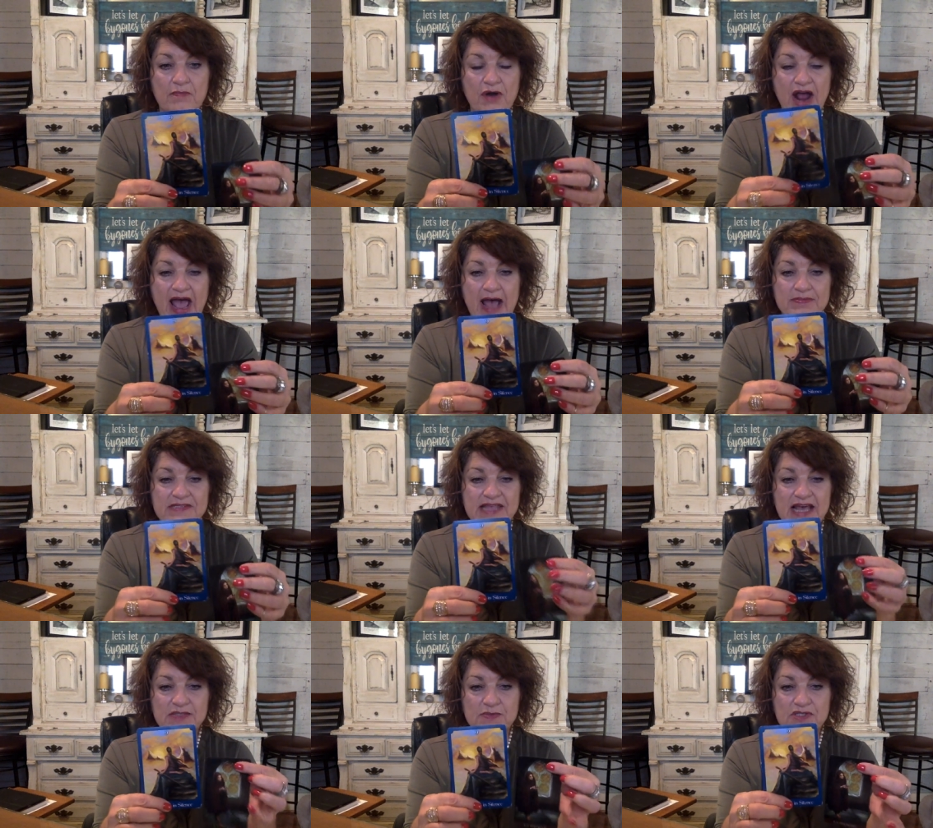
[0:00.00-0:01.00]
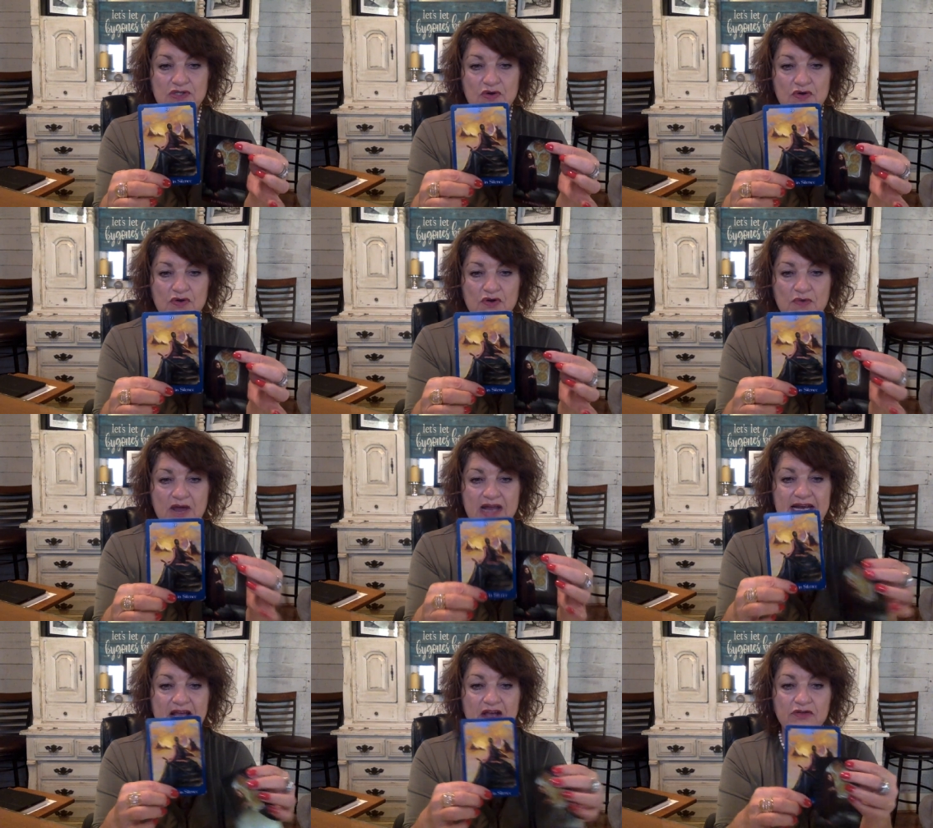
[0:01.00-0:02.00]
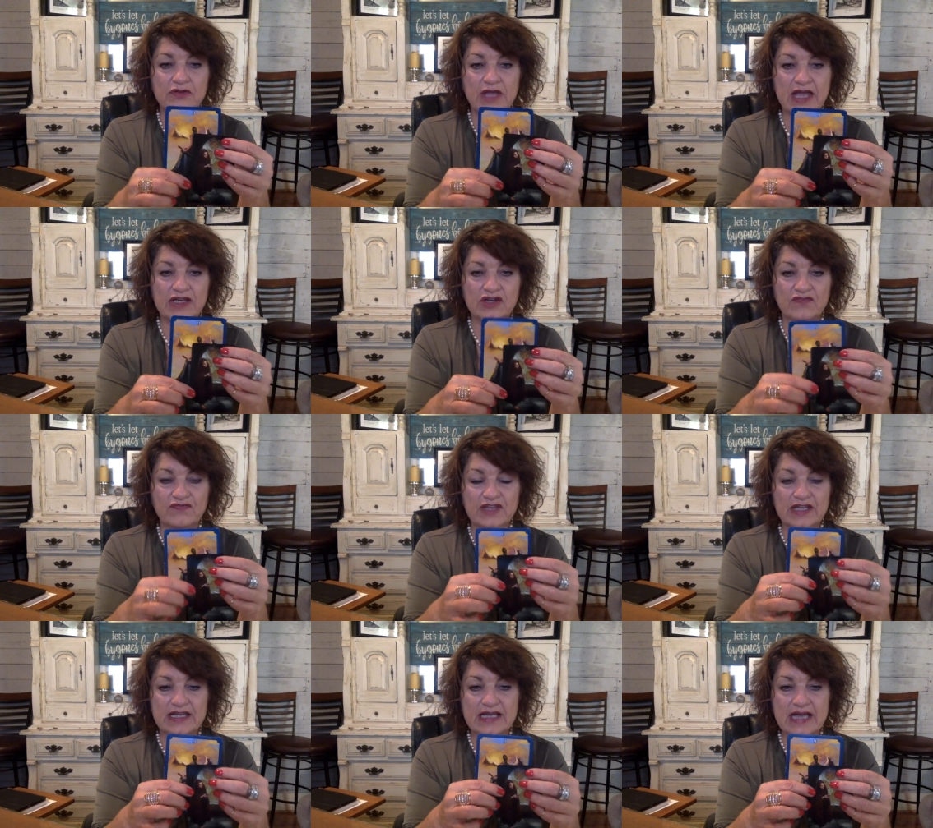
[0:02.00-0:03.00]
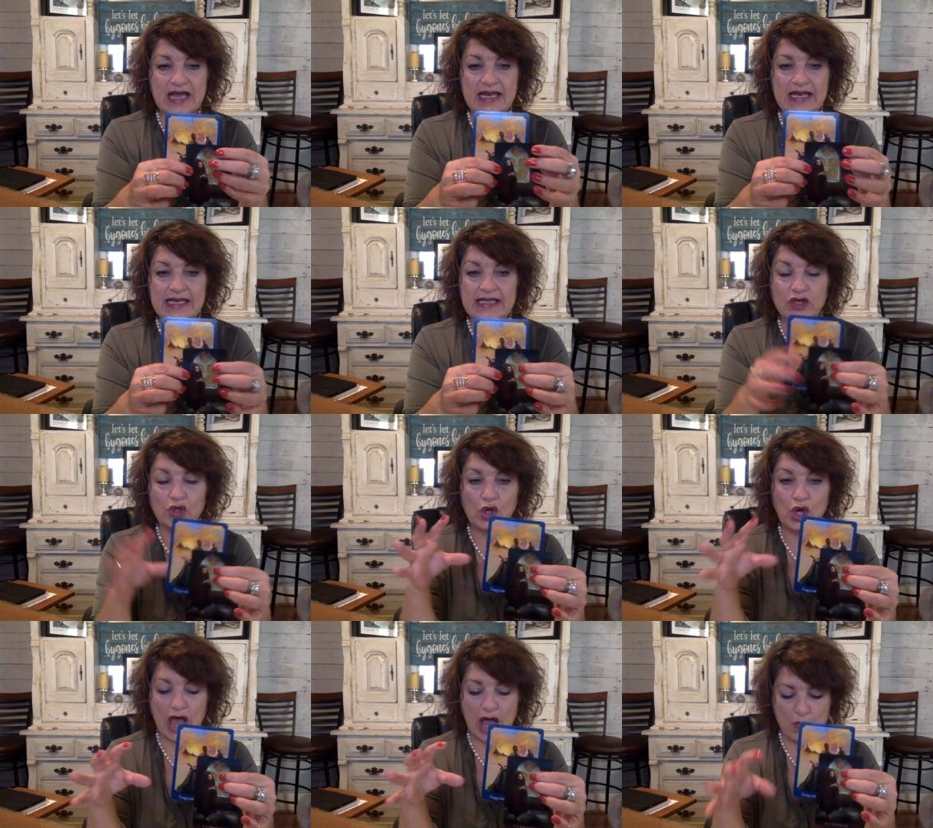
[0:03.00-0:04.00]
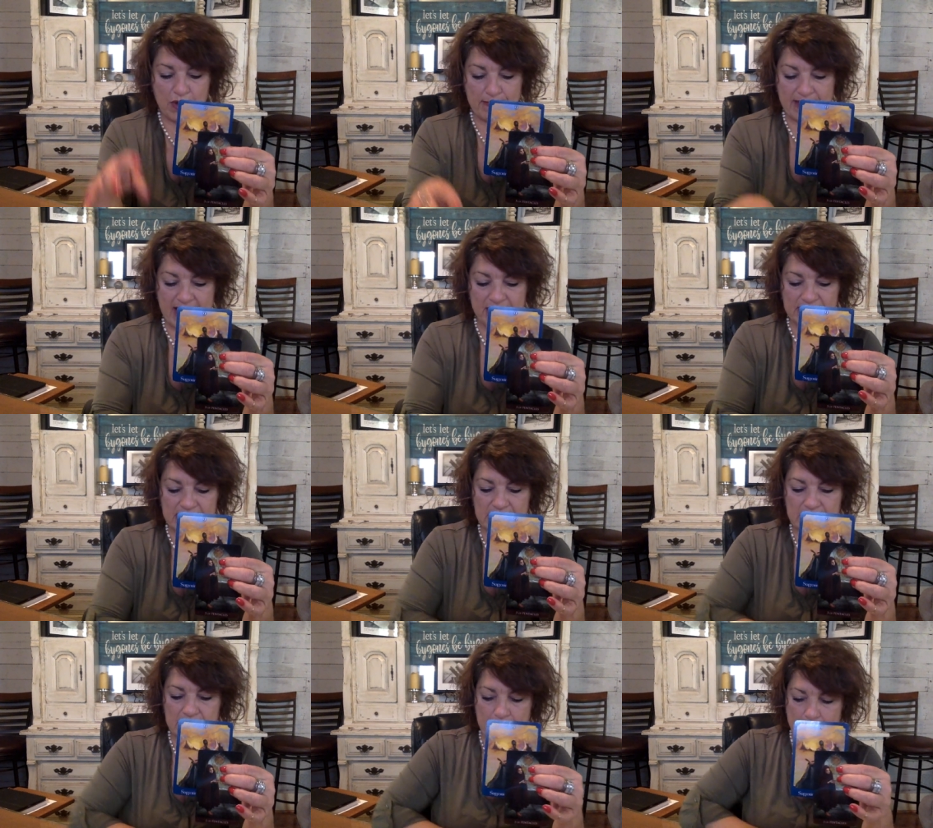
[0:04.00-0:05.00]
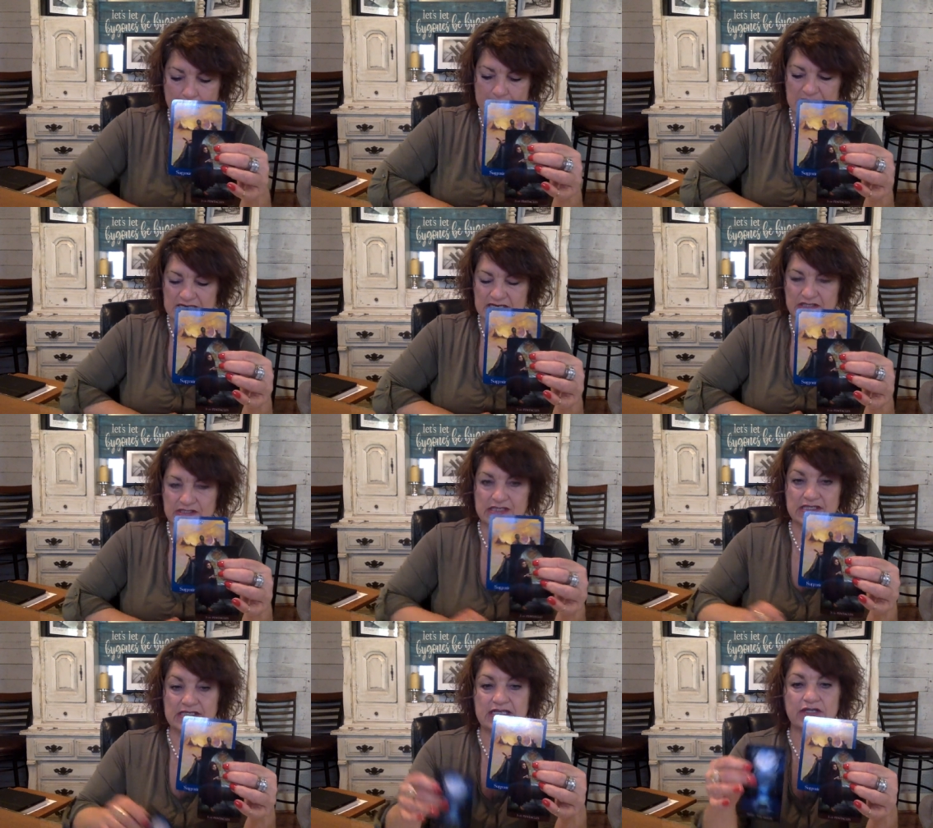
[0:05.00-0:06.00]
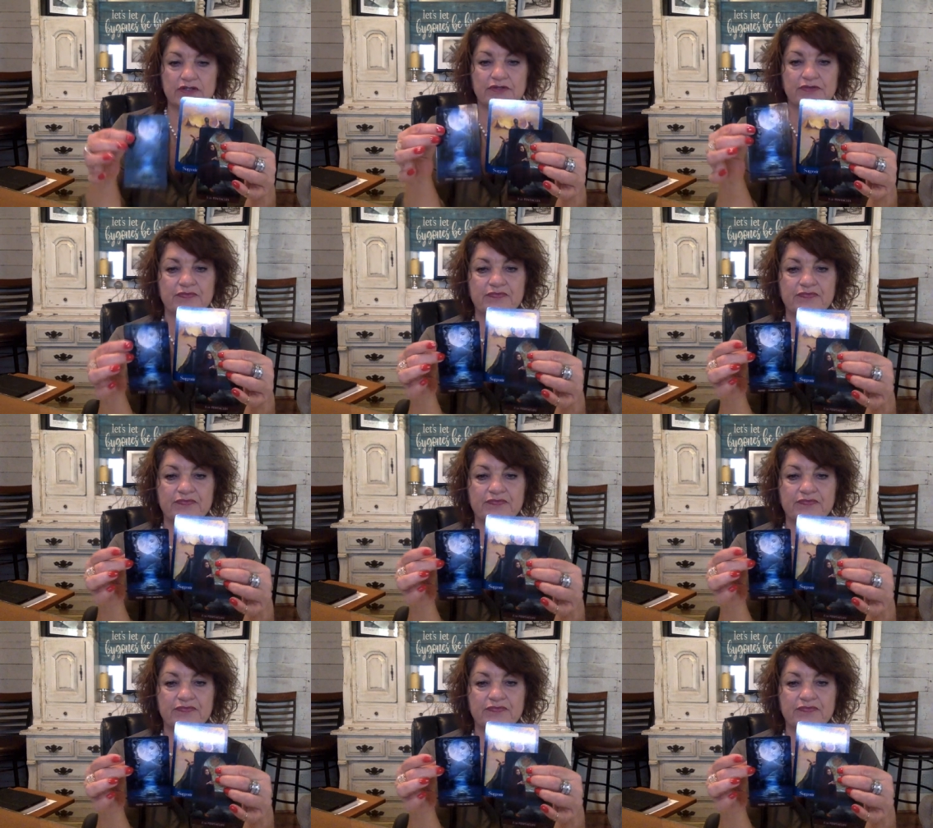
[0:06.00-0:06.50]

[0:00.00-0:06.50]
Perhaps that's what's going on right now, and you're feeling a little low about it. But here's the deal.